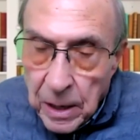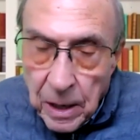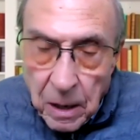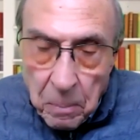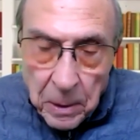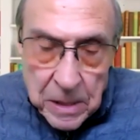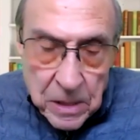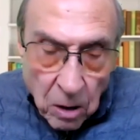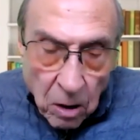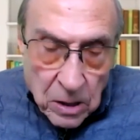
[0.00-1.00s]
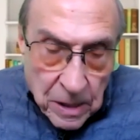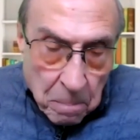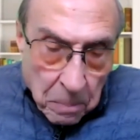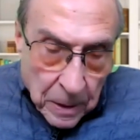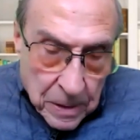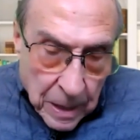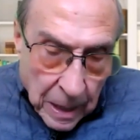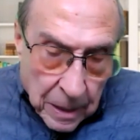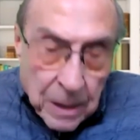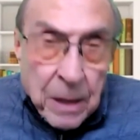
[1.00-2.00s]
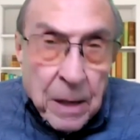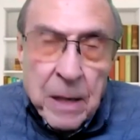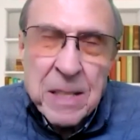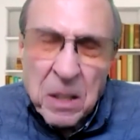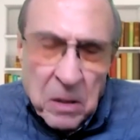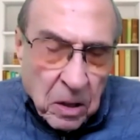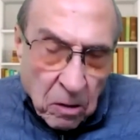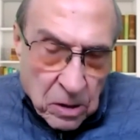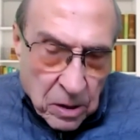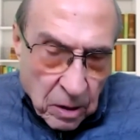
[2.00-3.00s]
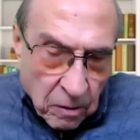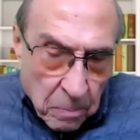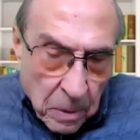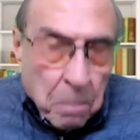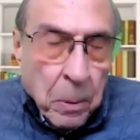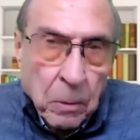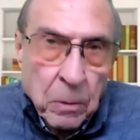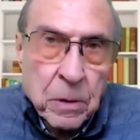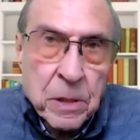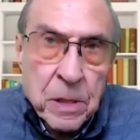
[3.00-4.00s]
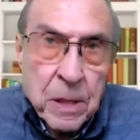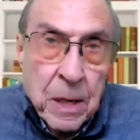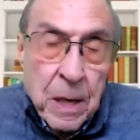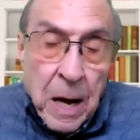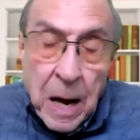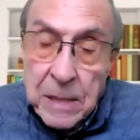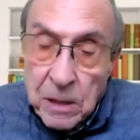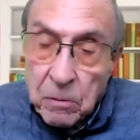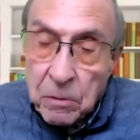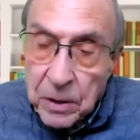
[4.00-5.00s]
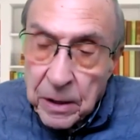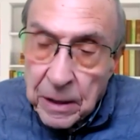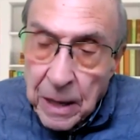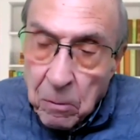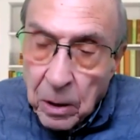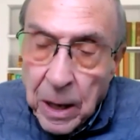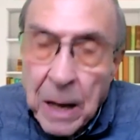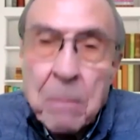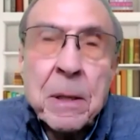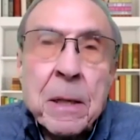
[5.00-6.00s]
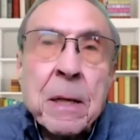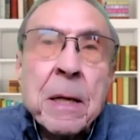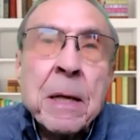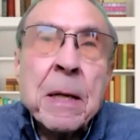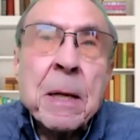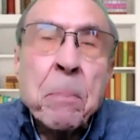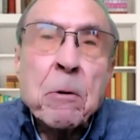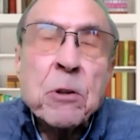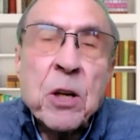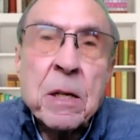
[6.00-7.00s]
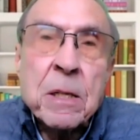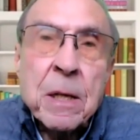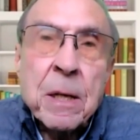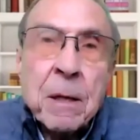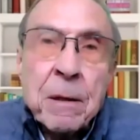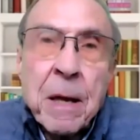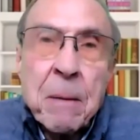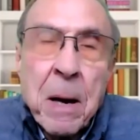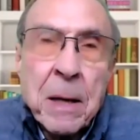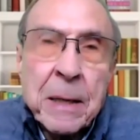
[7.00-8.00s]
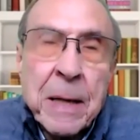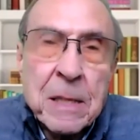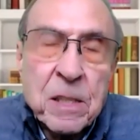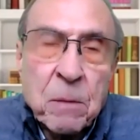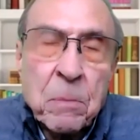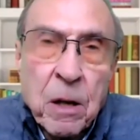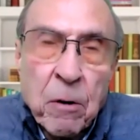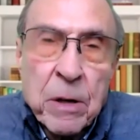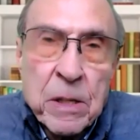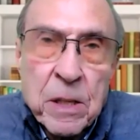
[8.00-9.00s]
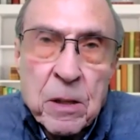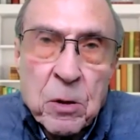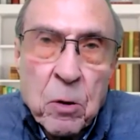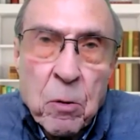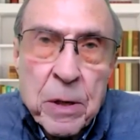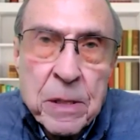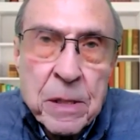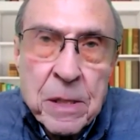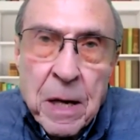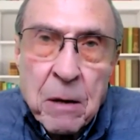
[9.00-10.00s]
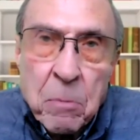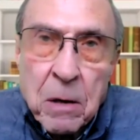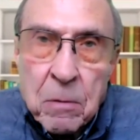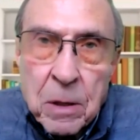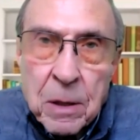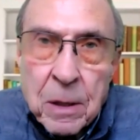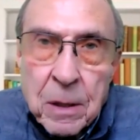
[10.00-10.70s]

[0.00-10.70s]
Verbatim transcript: uh, but it's not as simple as that. And it's going to cost the government buttons. I don't think that will happen in the budget they might get some courage, the Tories, and say, well,